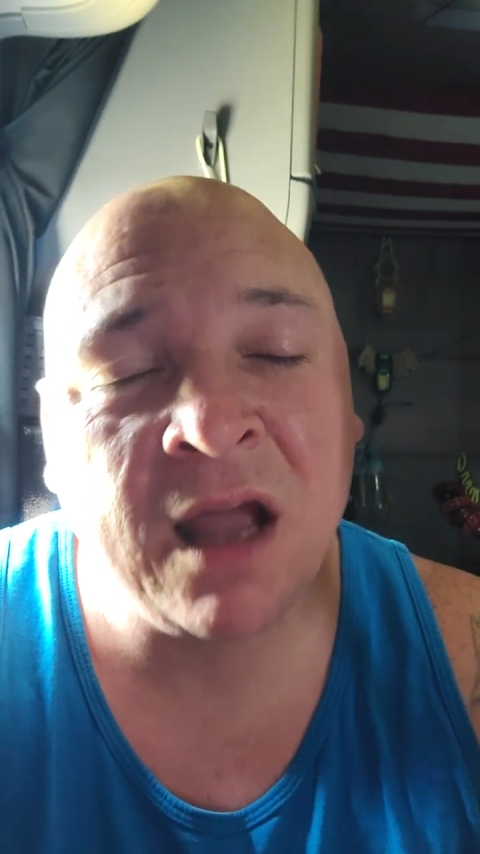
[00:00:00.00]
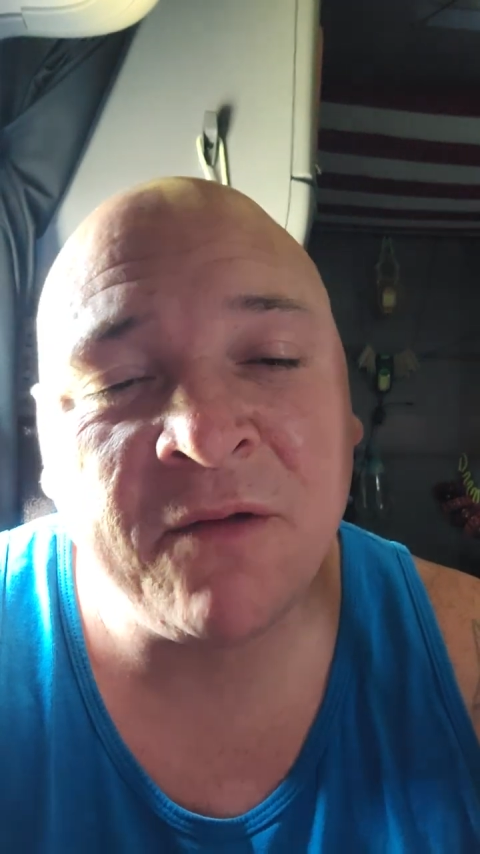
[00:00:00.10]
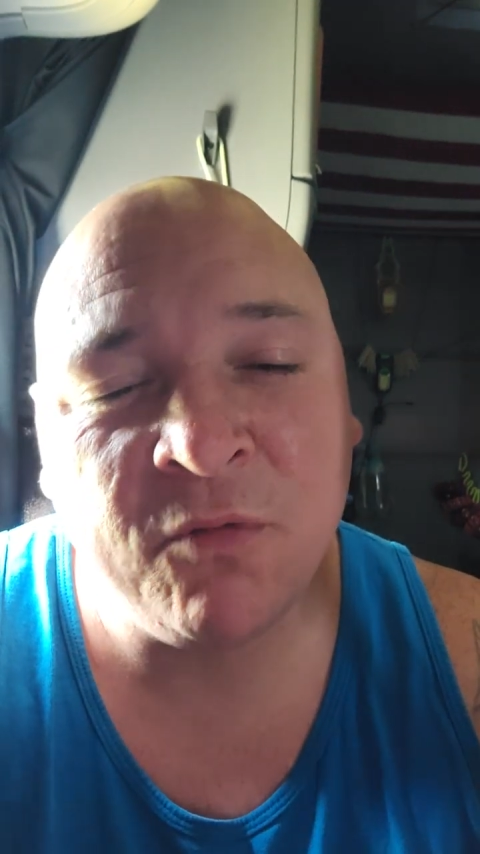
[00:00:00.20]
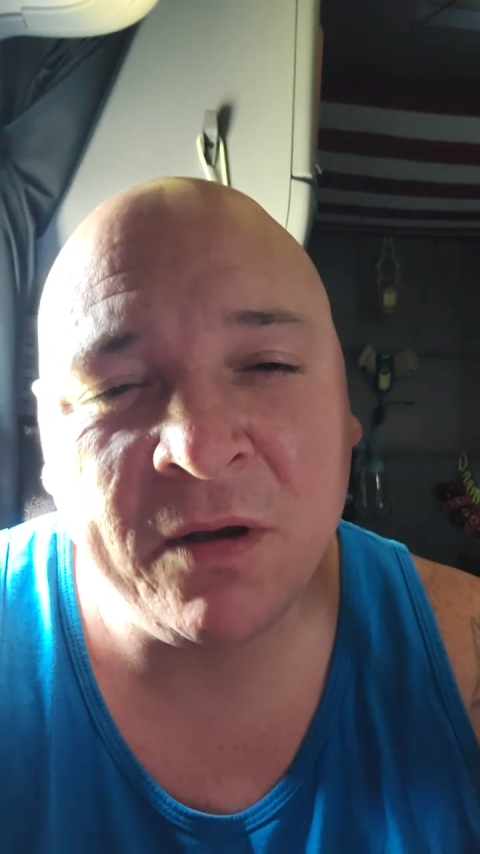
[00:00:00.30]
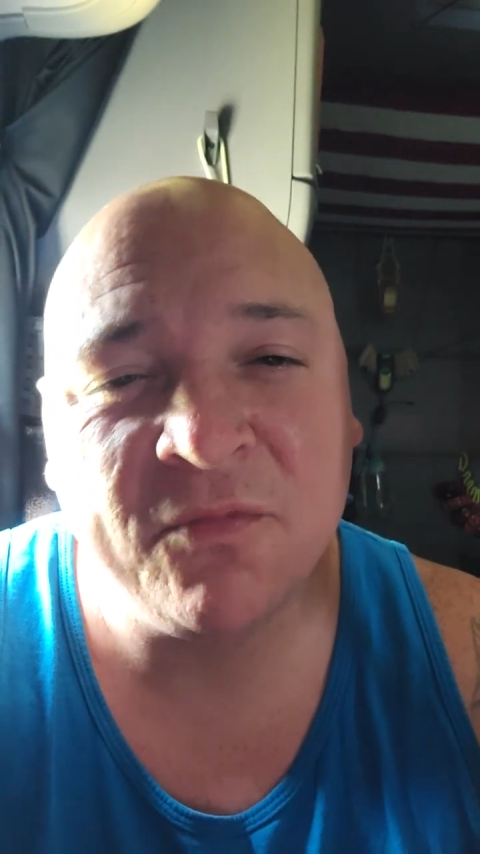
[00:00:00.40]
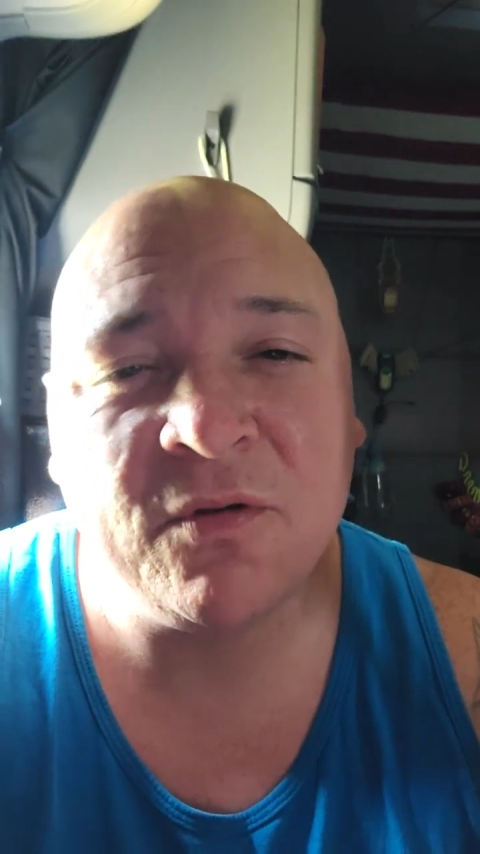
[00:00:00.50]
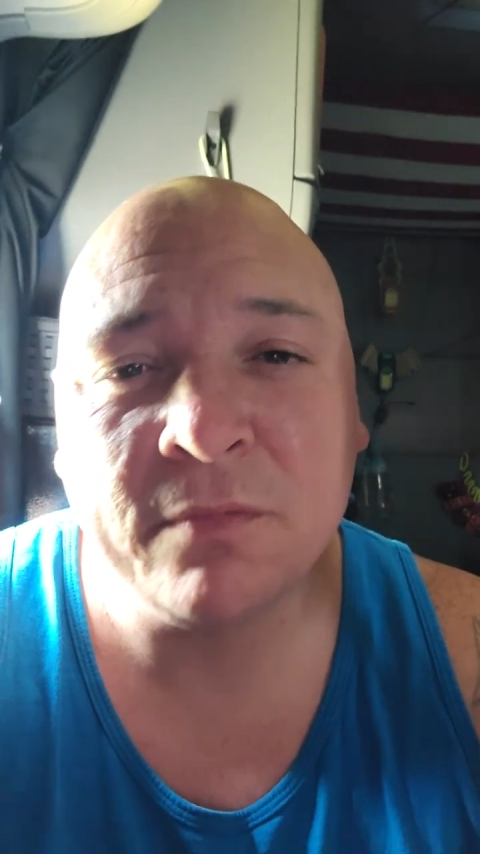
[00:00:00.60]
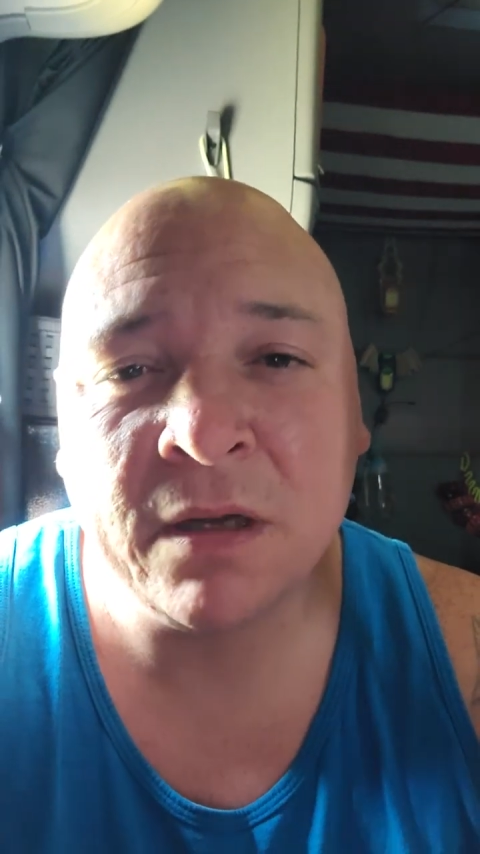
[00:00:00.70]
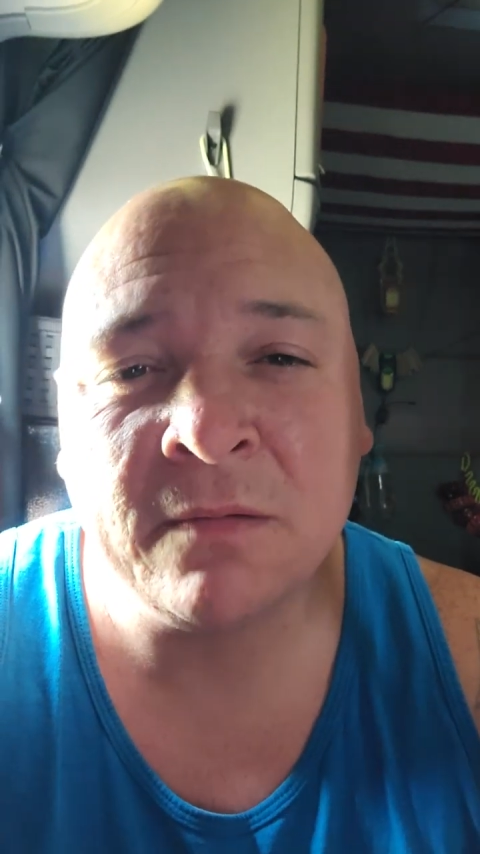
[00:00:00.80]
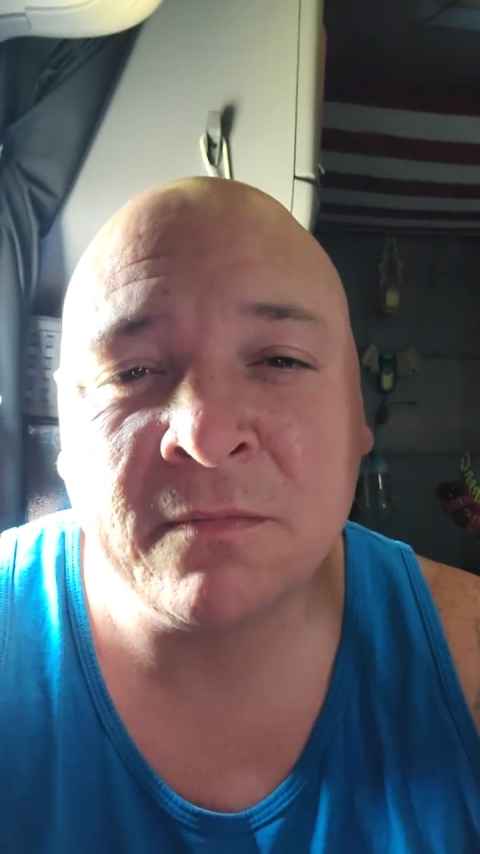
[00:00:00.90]
life went for
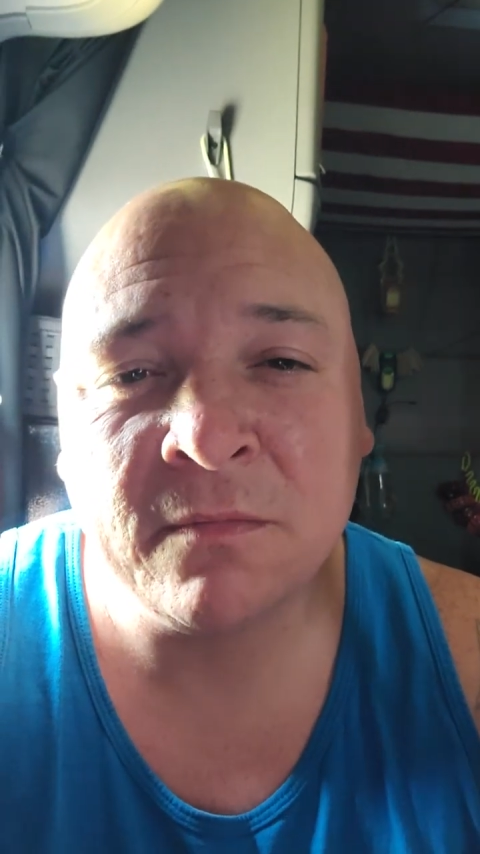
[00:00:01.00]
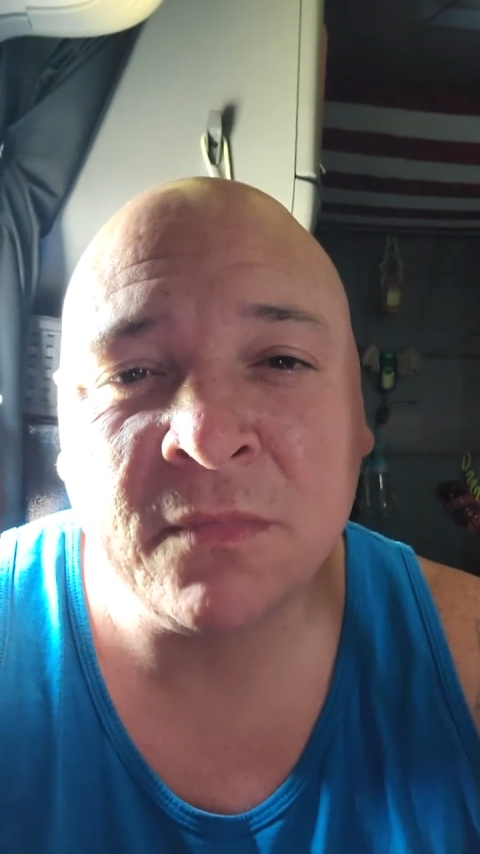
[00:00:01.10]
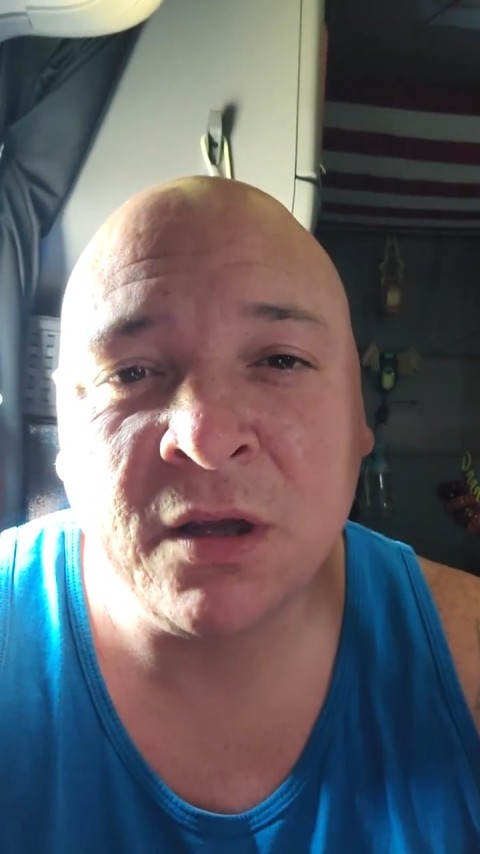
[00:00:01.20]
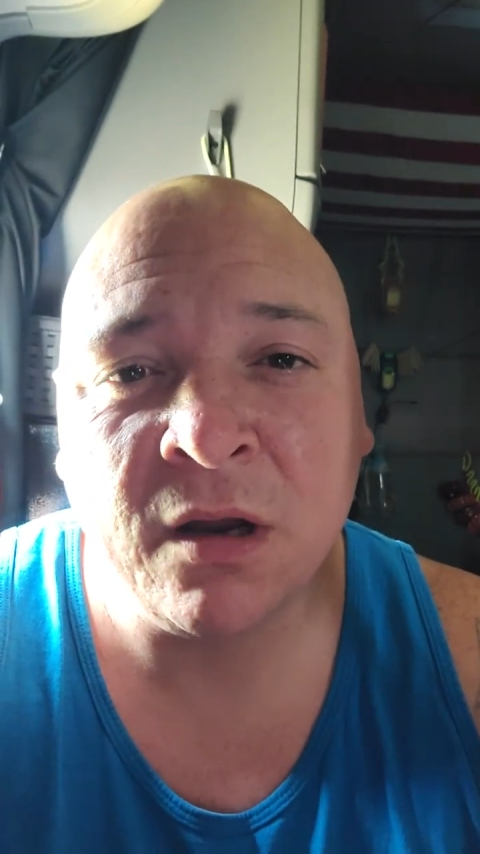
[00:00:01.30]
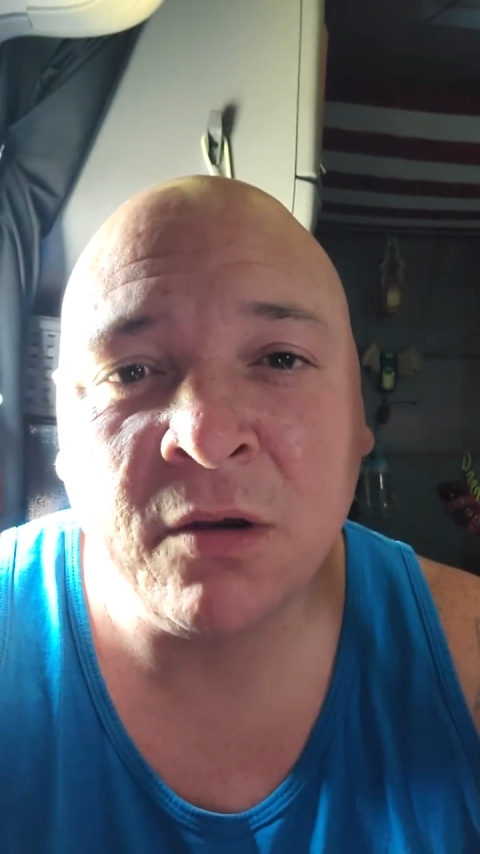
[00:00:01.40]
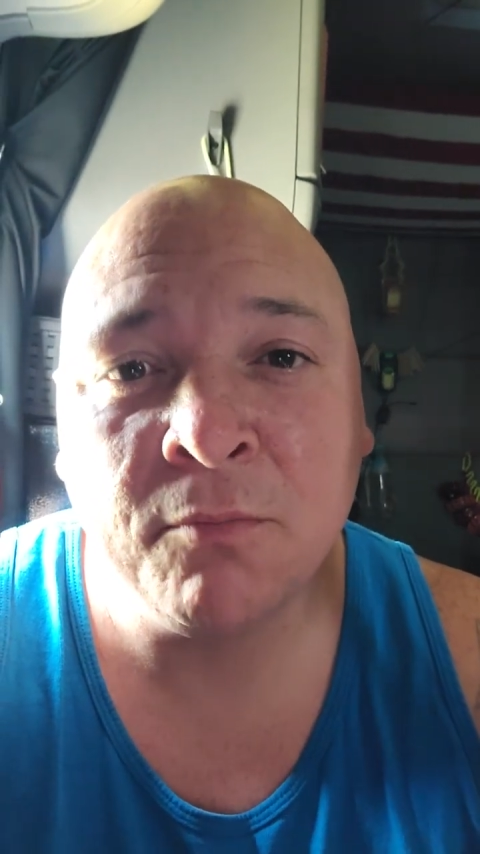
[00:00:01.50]
me, you know.